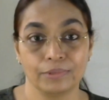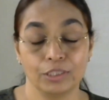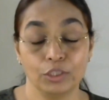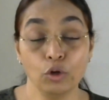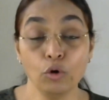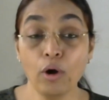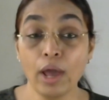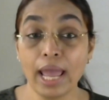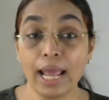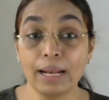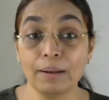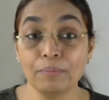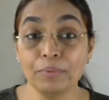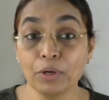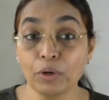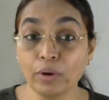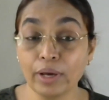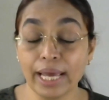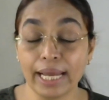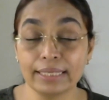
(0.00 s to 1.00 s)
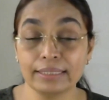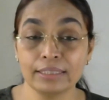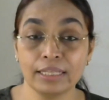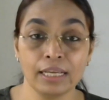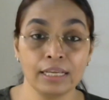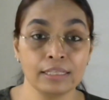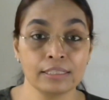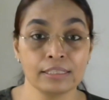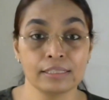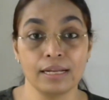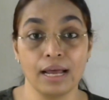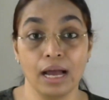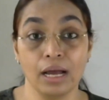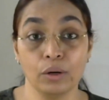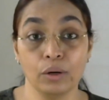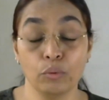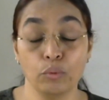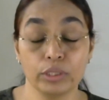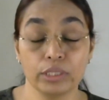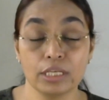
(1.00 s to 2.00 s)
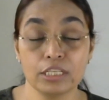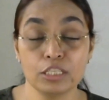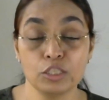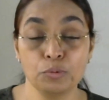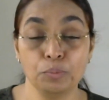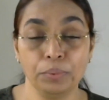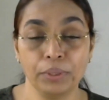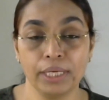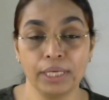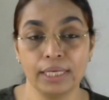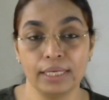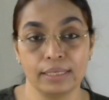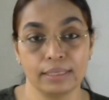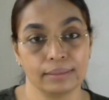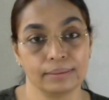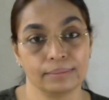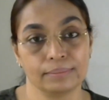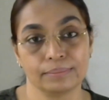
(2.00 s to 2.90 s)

to help you get things done with the speed.